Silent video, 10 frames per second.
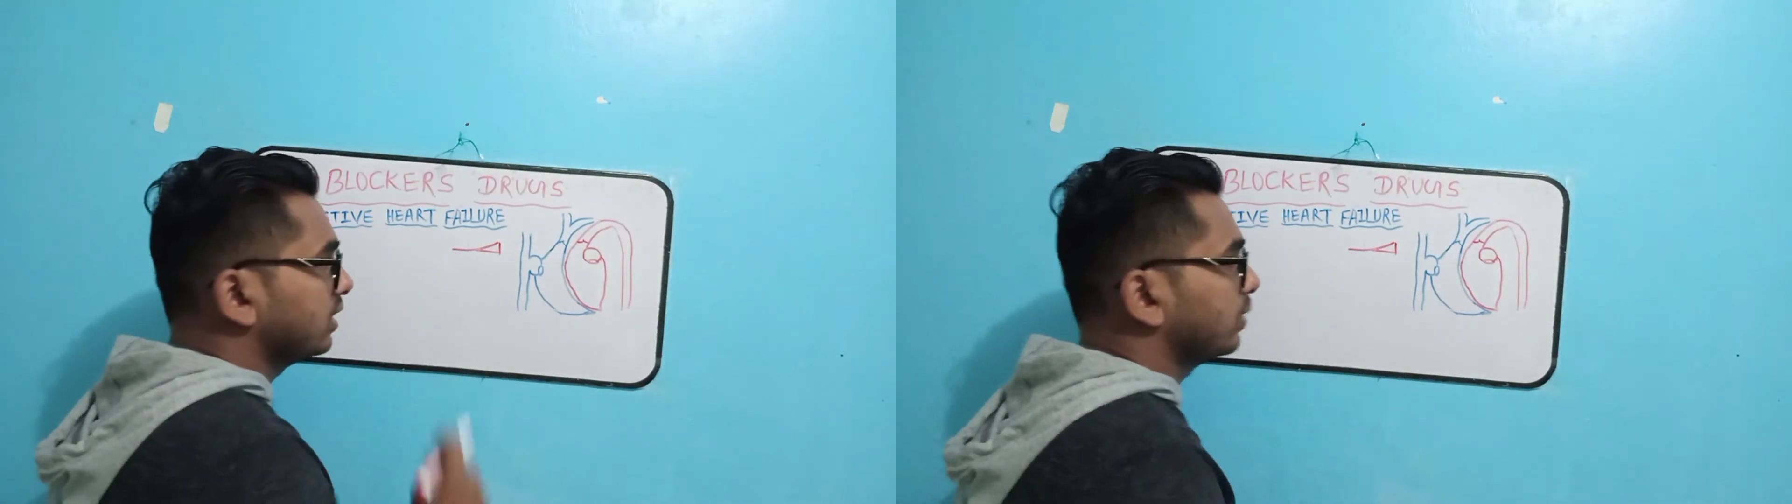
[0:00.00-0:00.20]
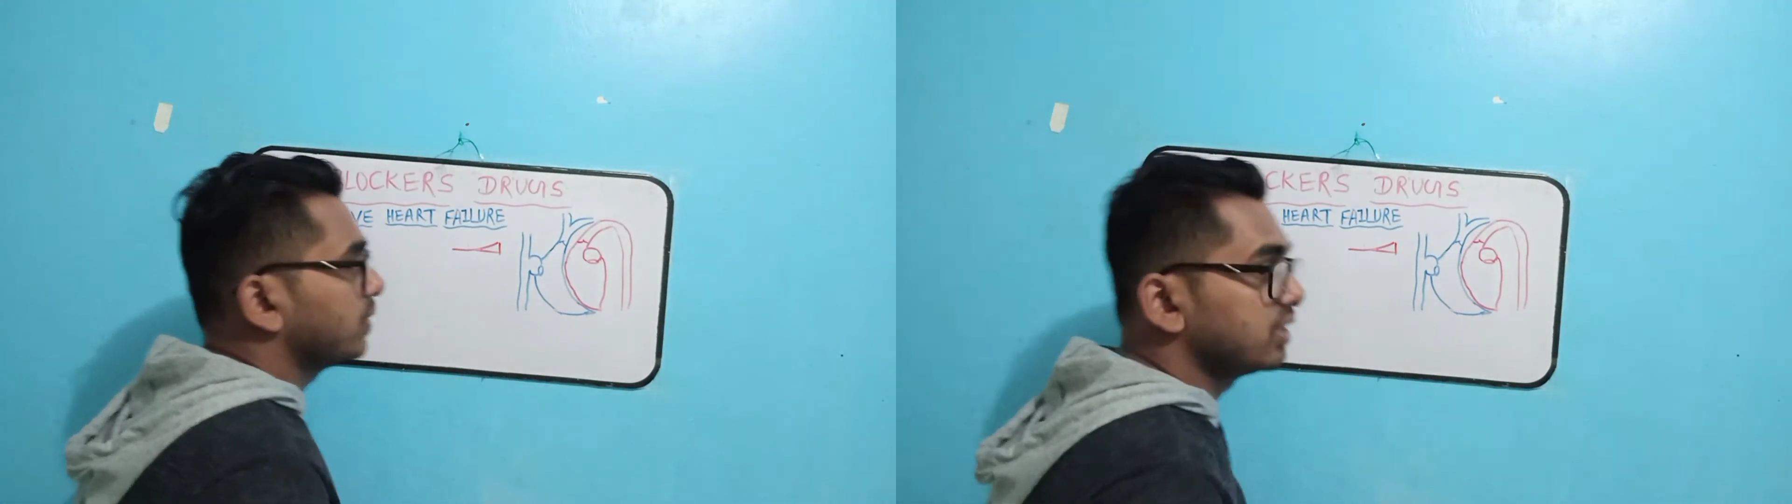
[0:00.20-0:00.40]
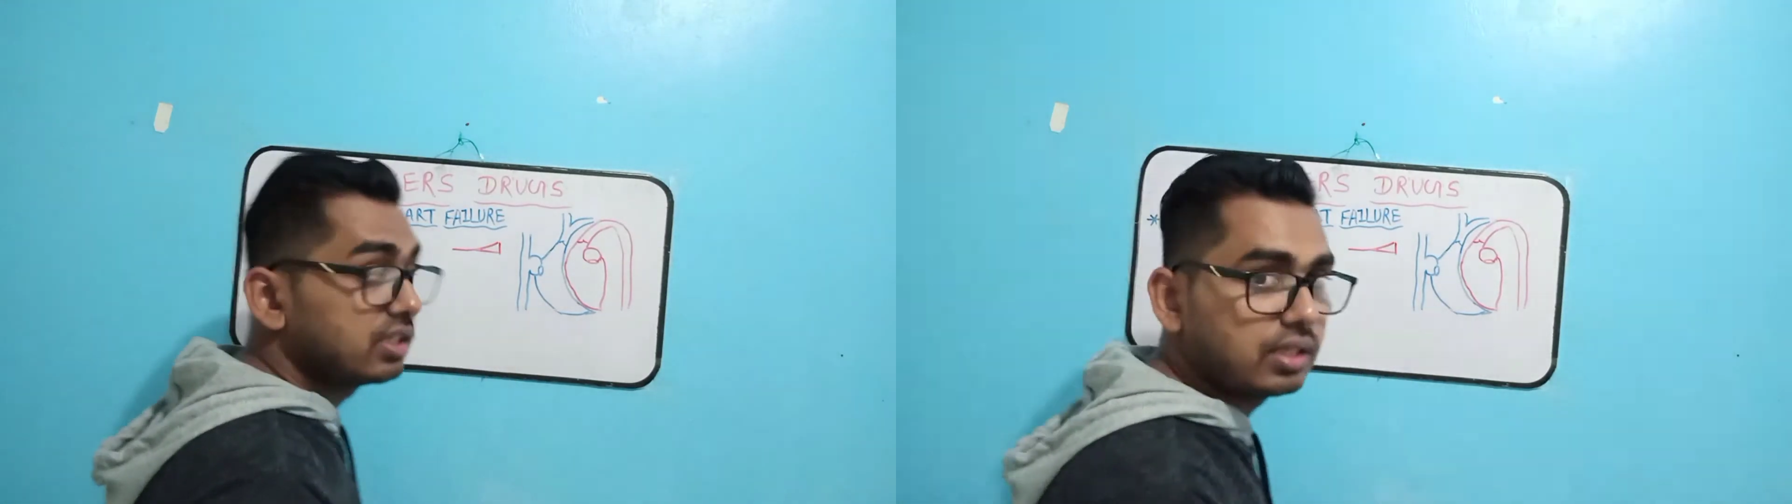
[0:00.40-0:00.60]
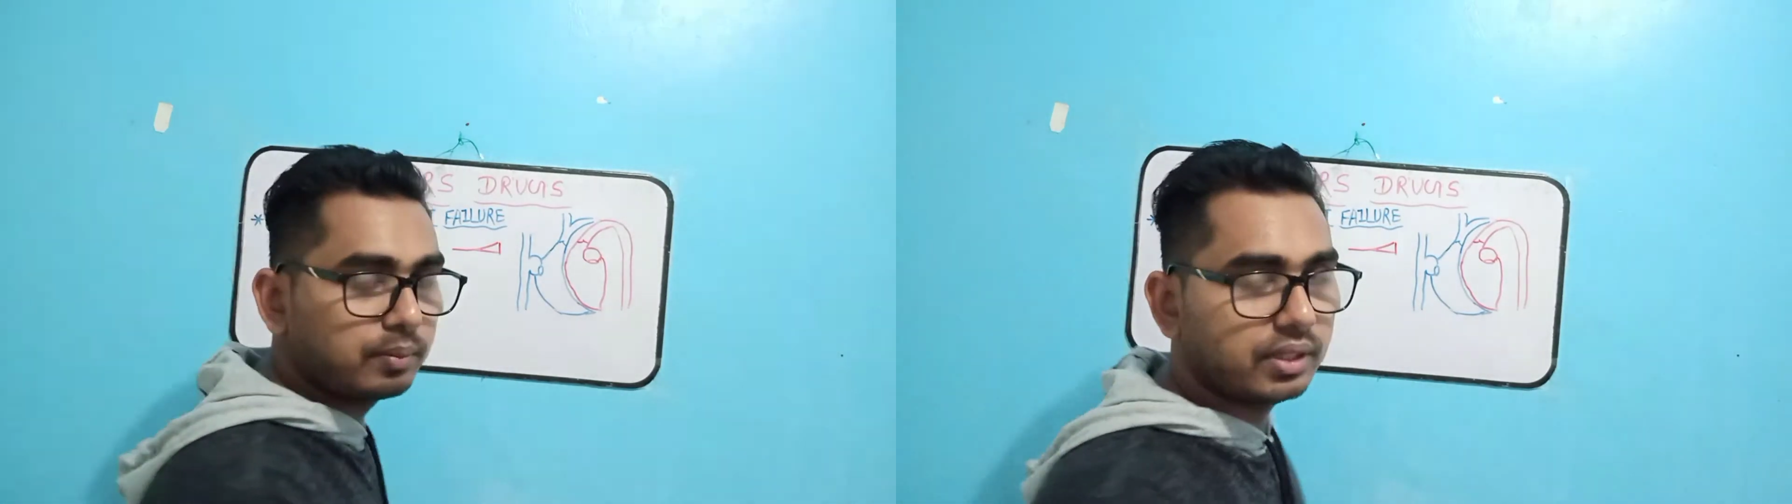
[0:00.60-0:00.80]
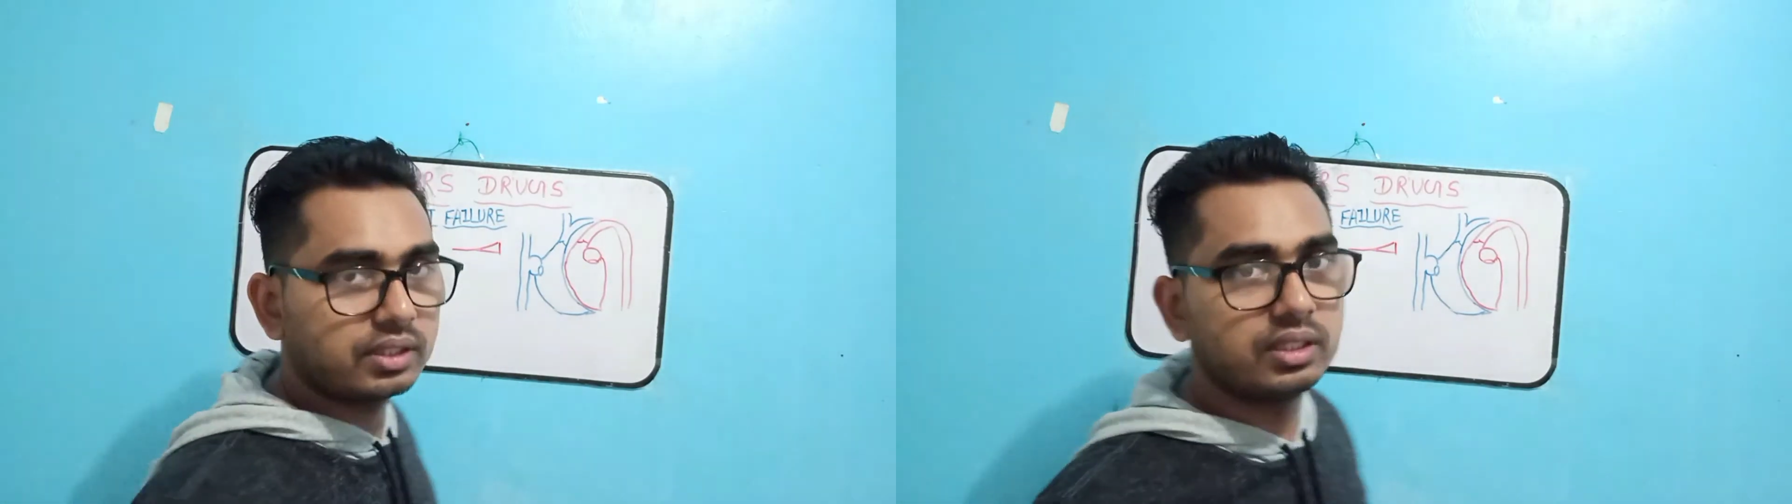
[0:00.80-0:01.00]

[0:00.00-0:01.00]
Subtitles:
nervous system get